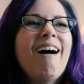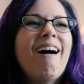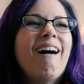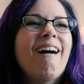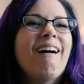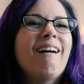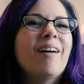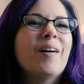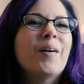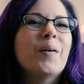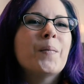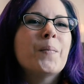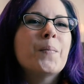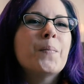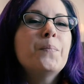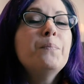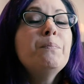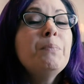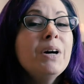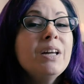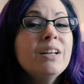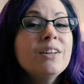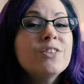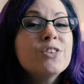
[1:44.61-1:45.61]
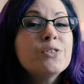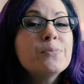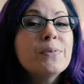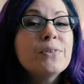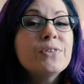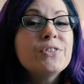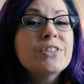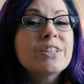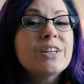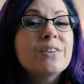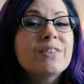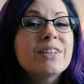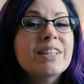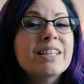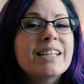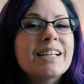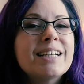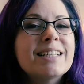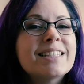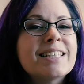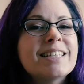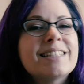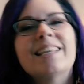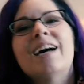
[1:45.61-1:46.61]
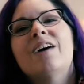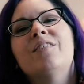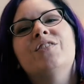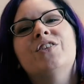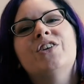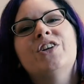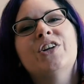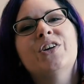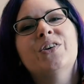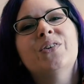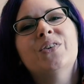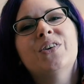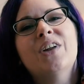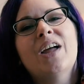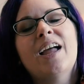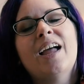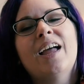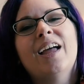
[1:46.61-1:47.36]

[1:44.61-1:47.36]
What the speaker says: but it's supposed to get really nice this afternoon,